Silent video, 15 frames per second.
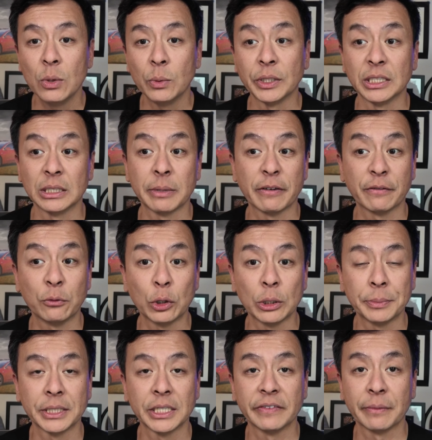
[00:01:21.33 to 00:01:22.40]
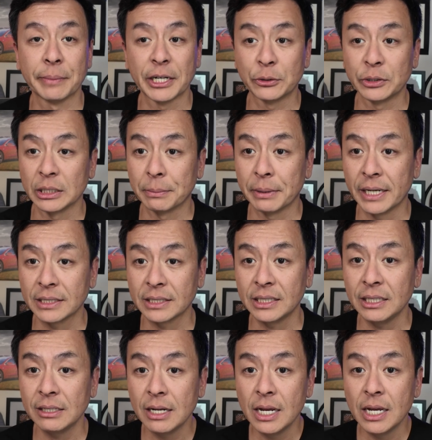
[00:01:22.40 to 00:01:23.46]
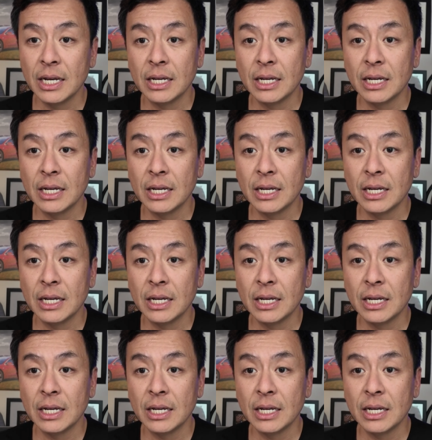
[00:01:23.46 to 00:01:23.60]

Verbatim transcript: which is about 40% of the battery capacity.